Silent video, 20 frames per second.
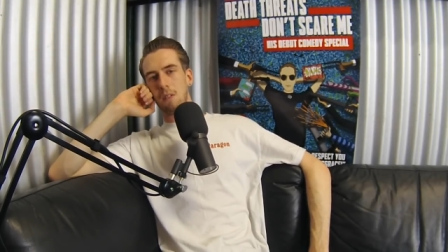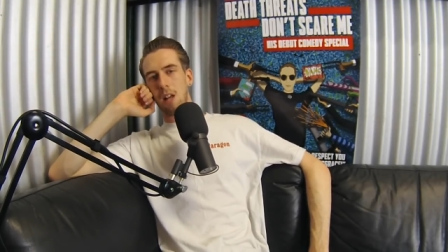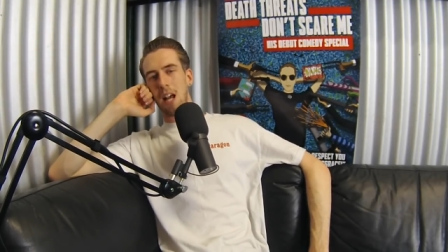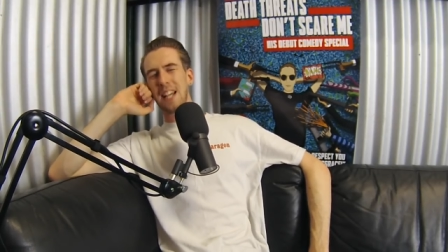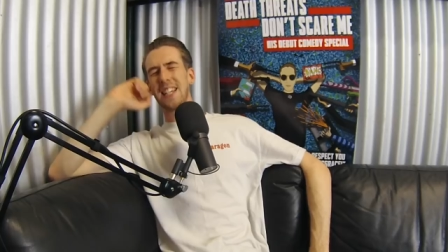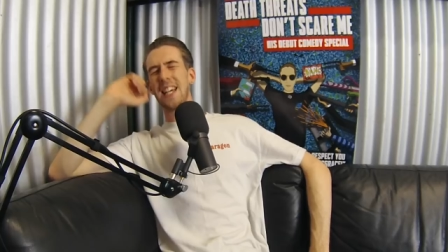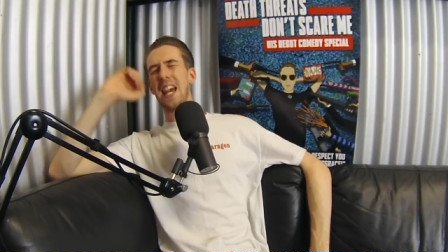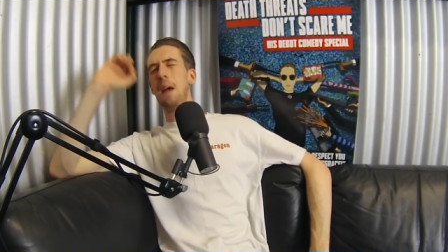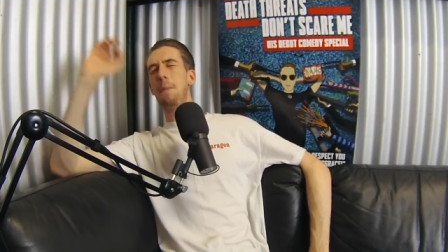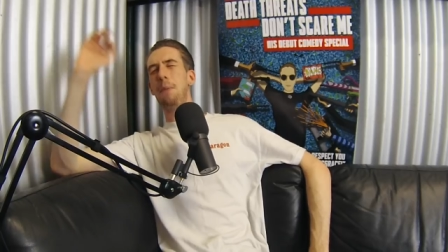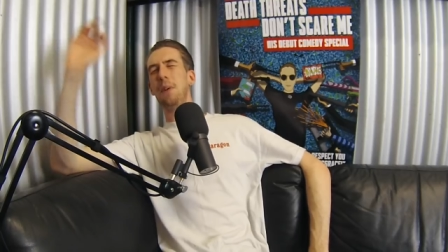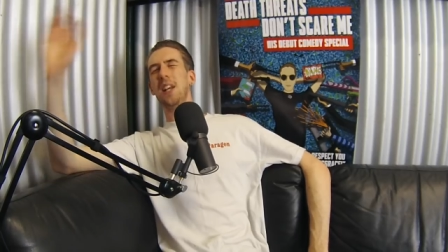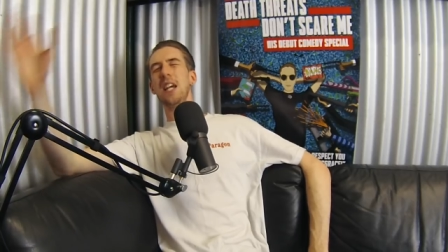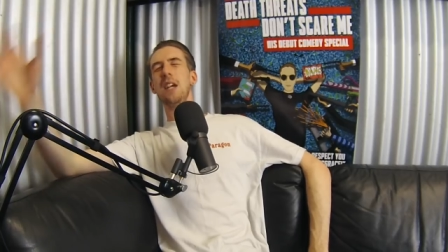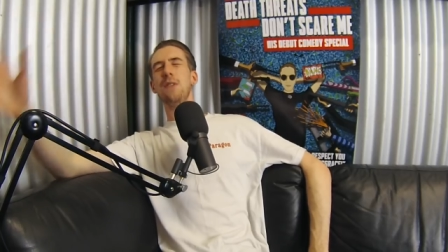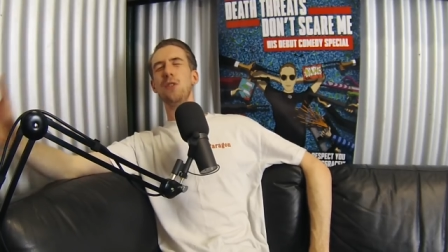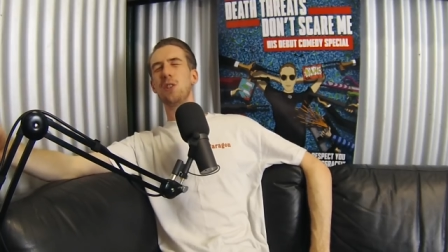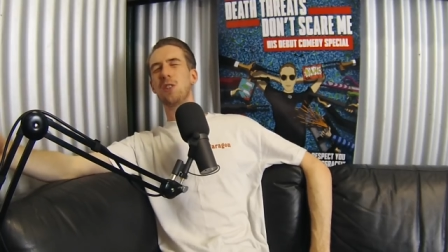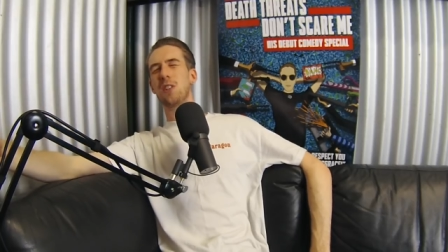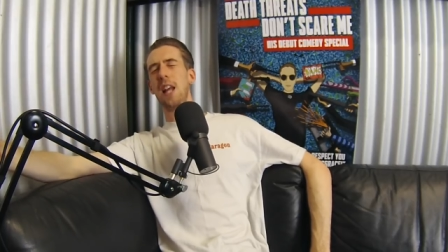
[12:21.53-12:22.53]
I can't
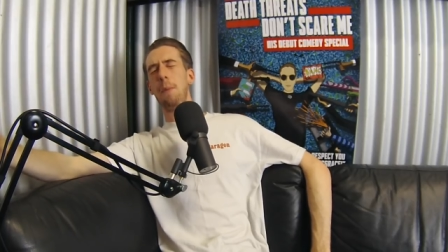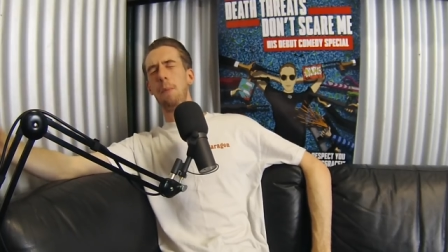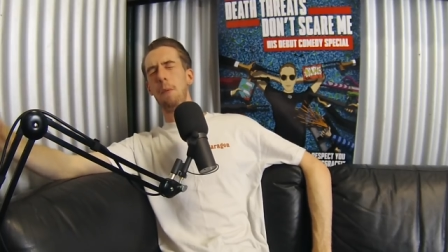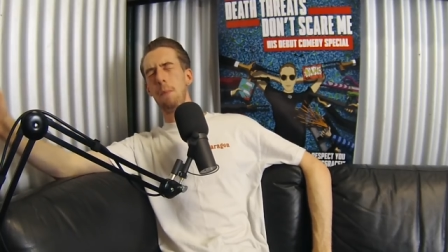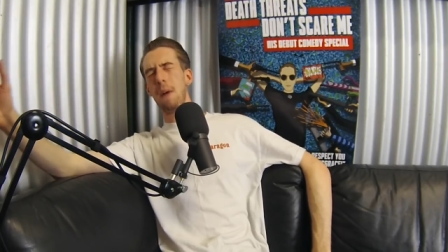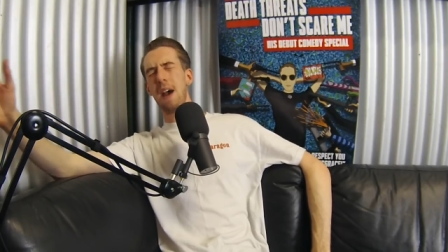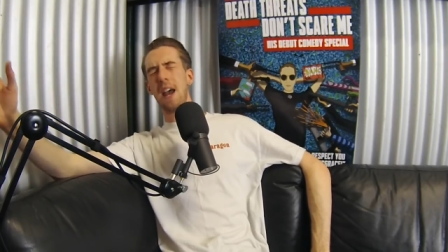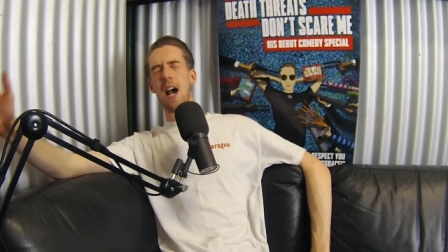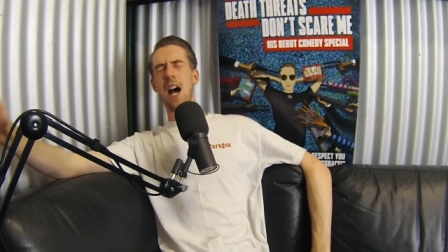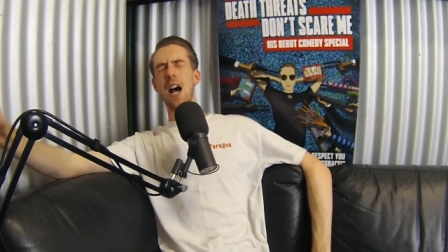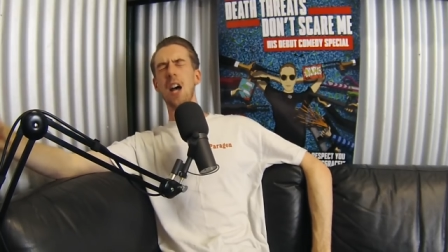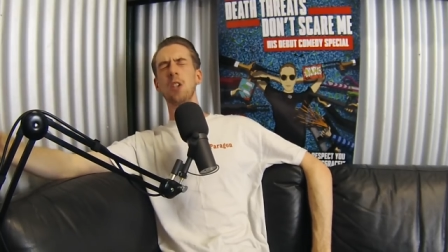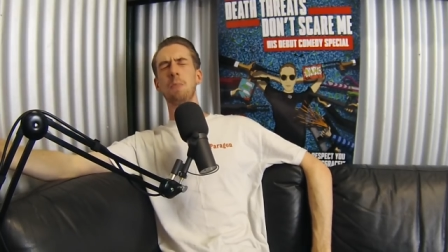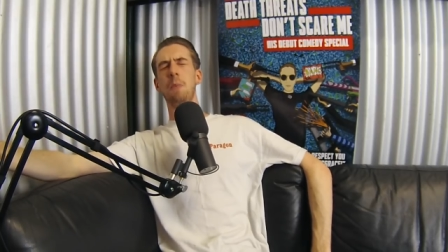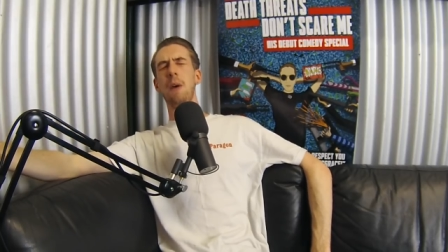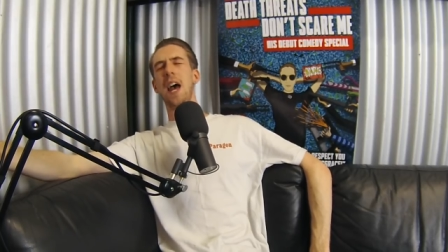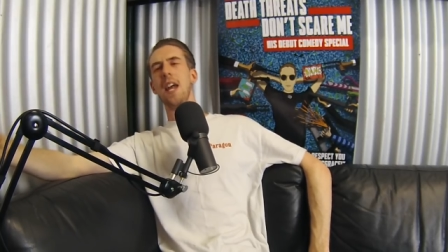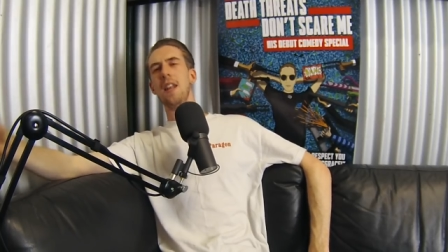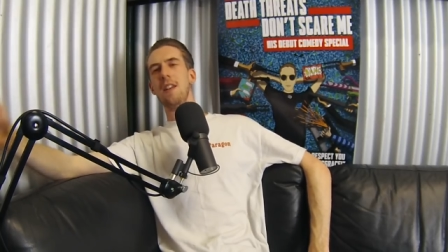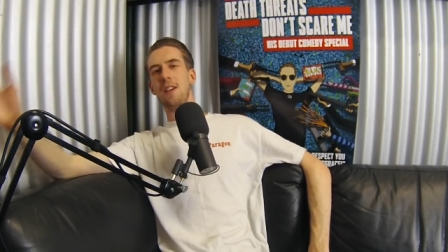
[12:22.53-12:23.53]
believe you slept with my
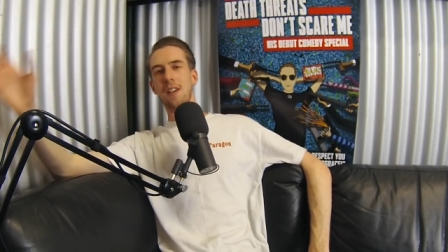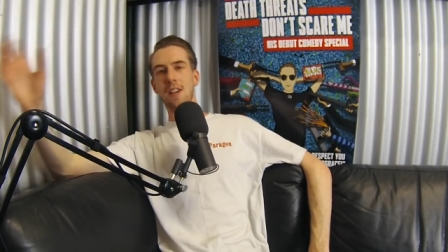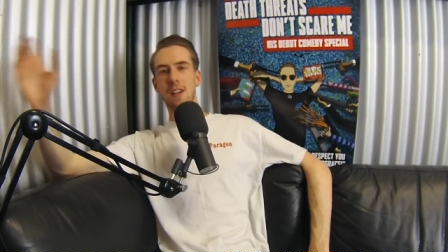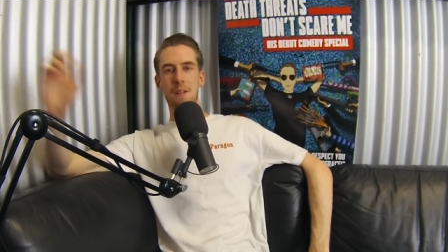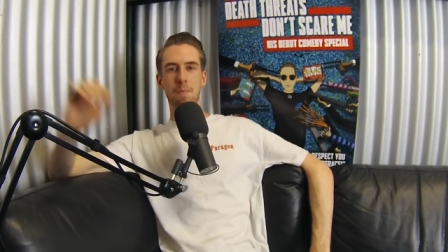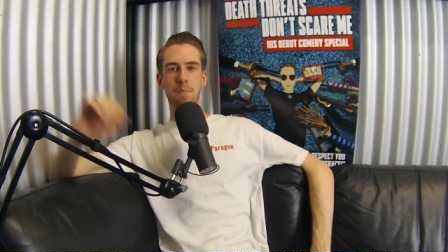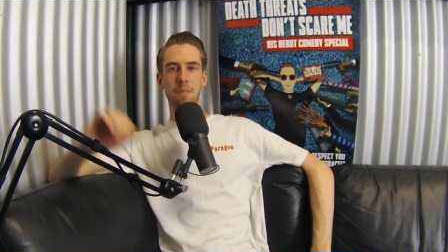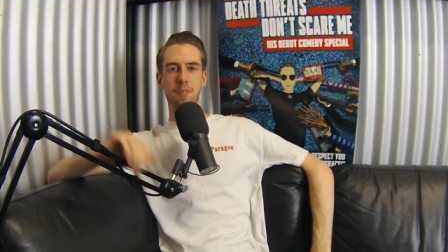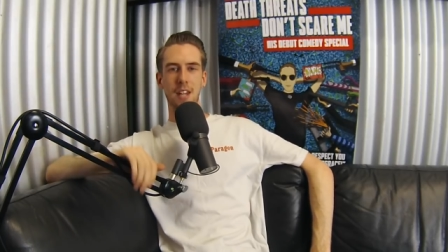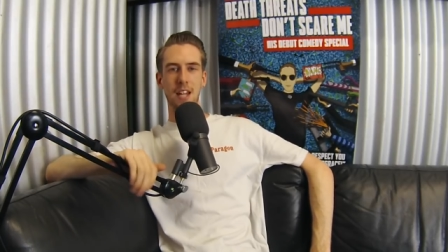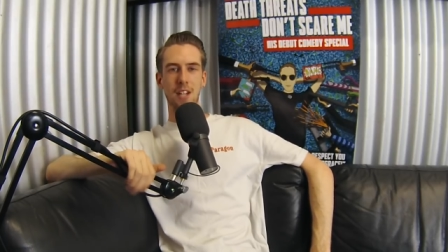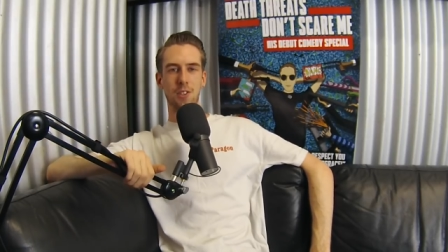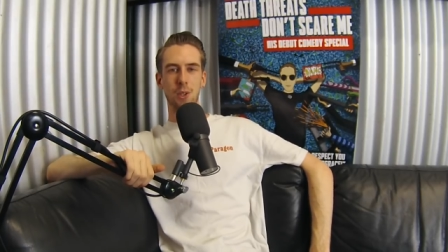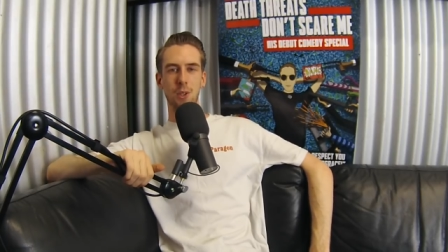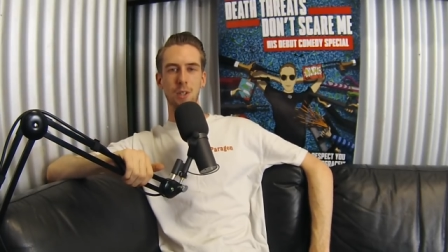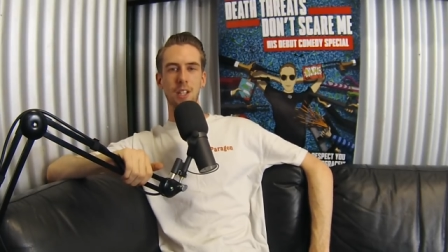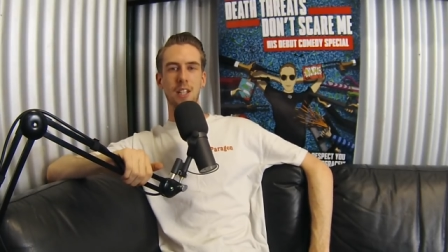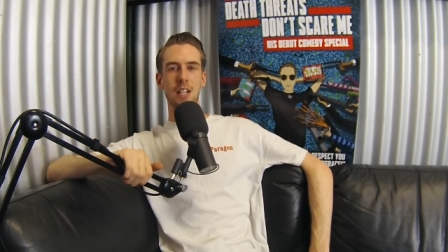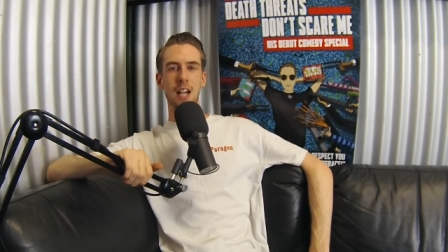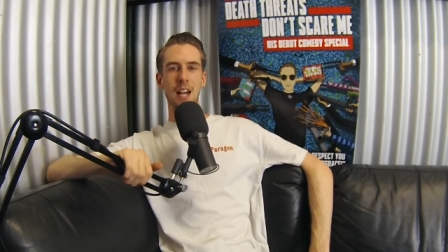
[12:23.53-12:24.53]
husband. That's
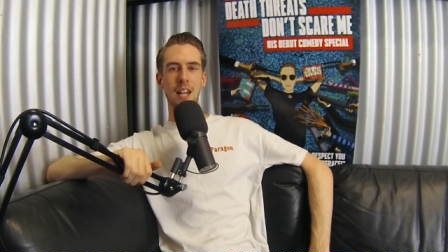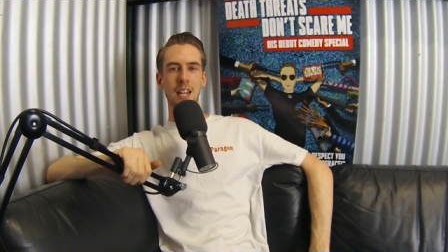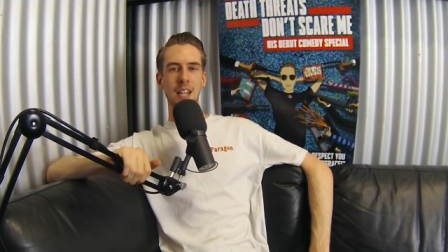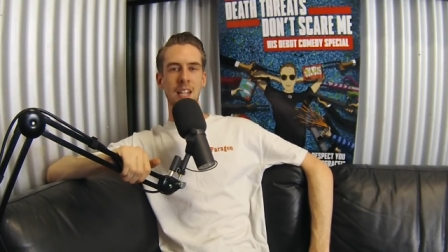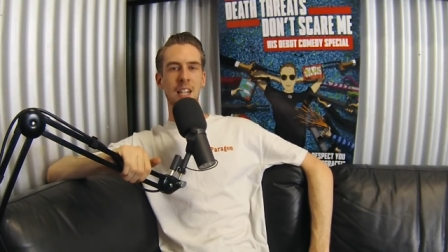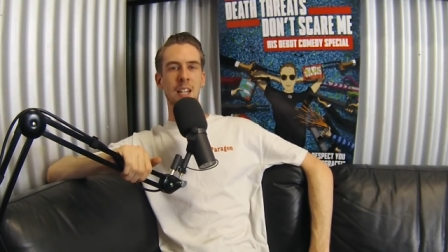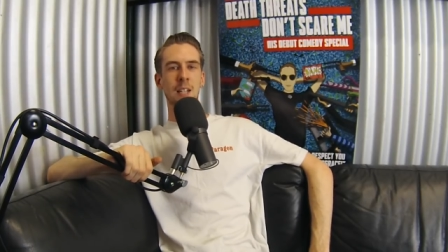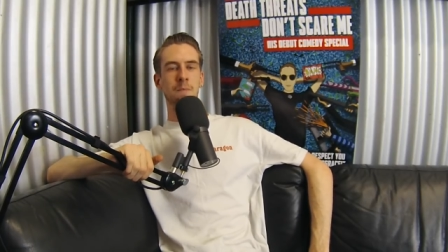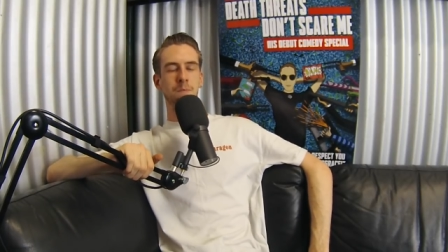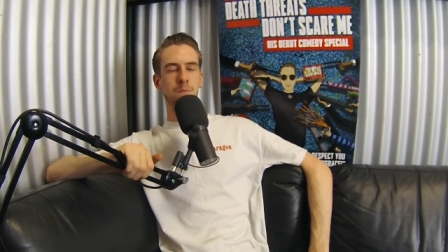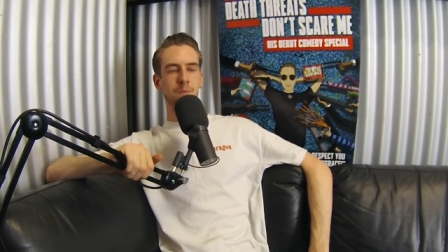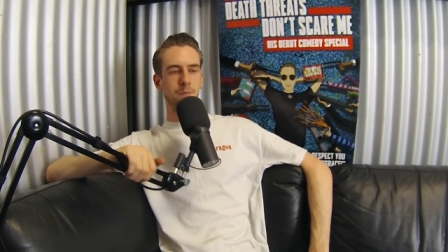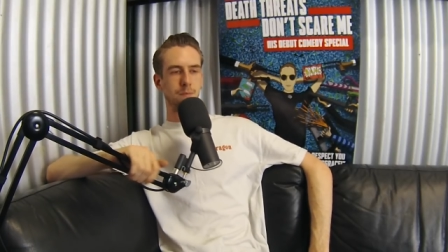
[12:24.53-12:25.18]
all you kind of hear.